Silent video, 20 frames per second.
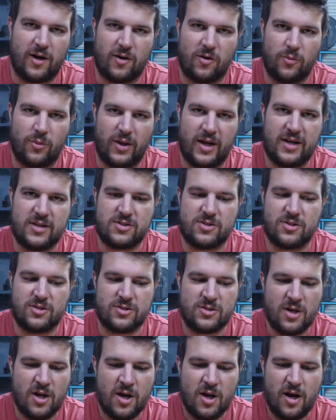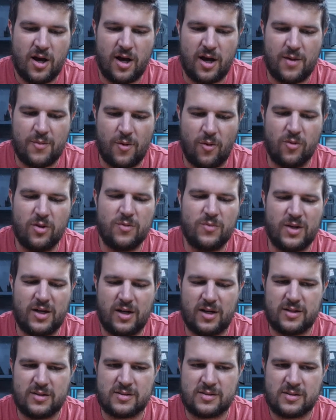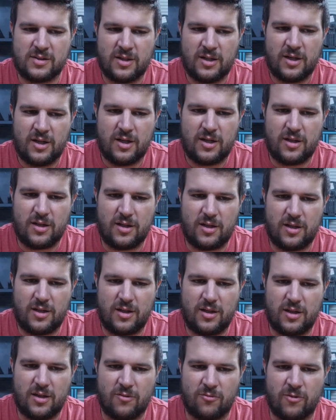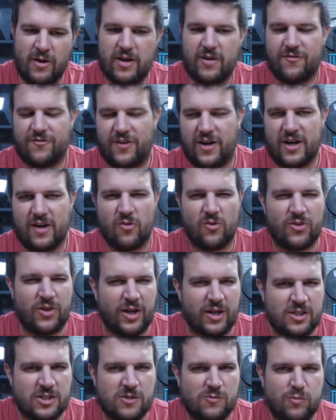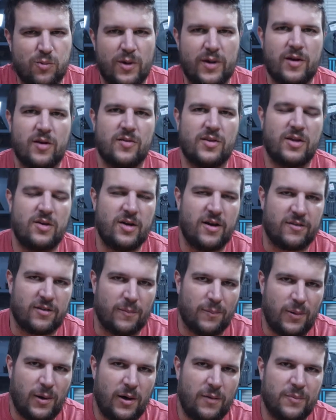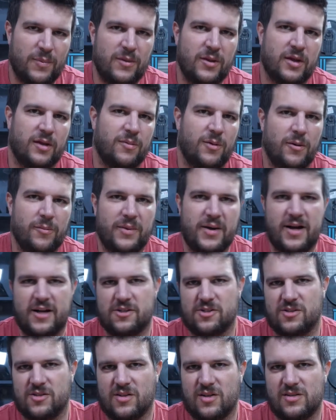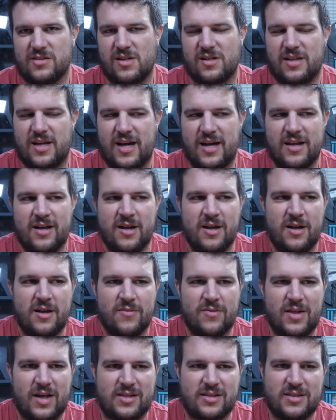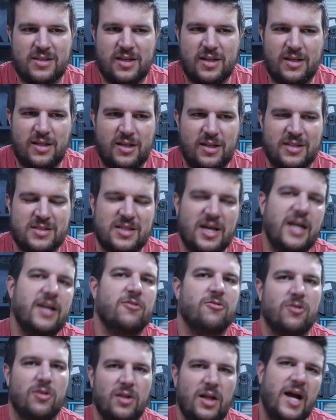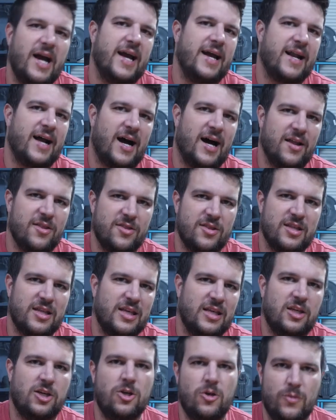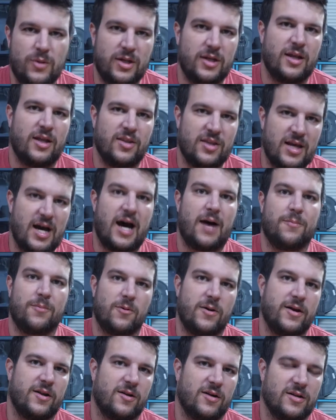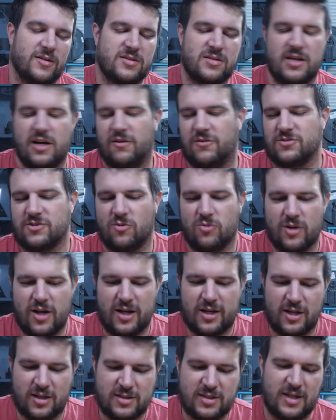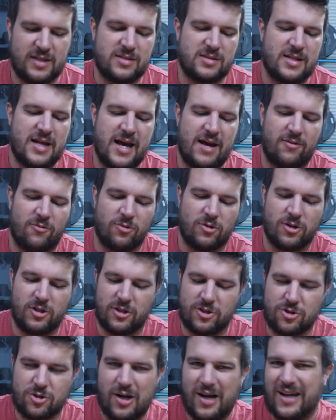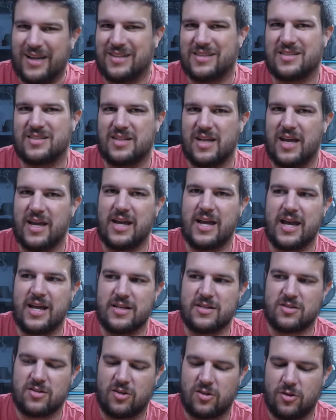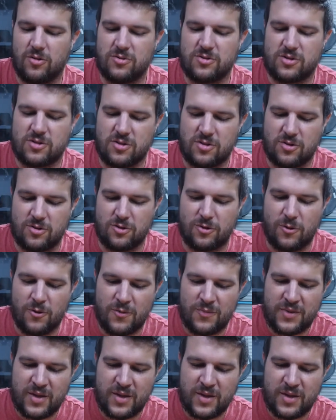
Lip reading: blasters, only because rate of fire with like a Springer that you have to pump action and things like that is kind of reliant on the operator itself. So we're not going to test that. We're going to try and stay as close to